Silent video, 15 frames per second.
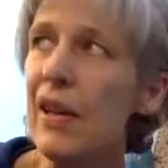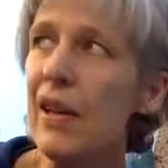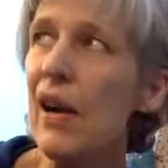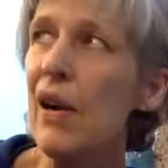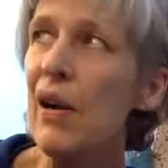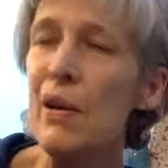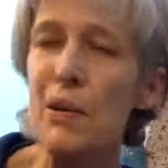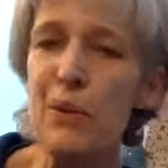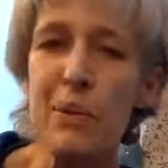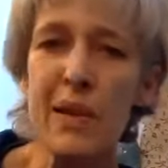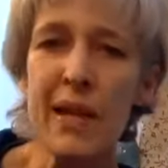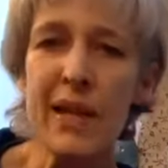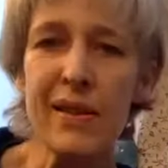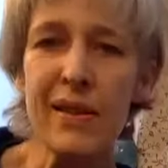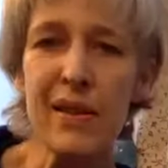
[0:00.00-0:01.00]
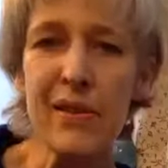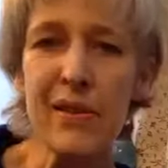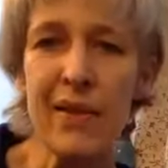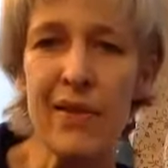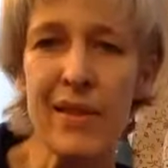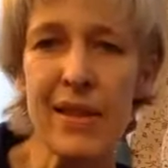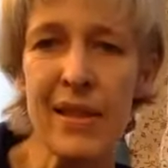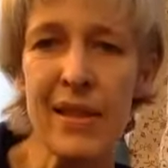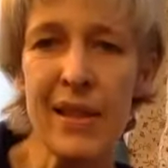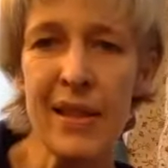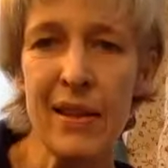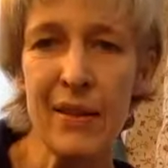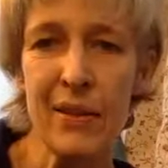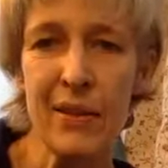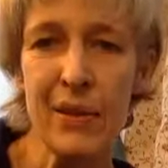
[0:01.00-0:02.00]
go with
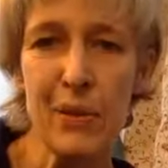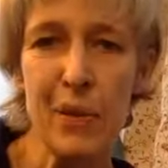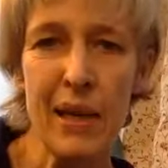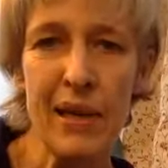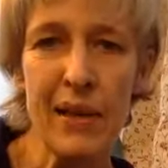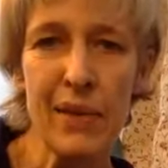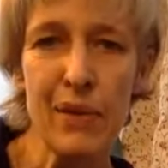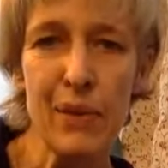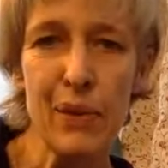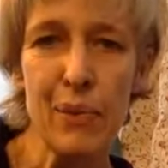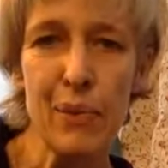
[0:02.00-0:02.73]
gravity of the weight of your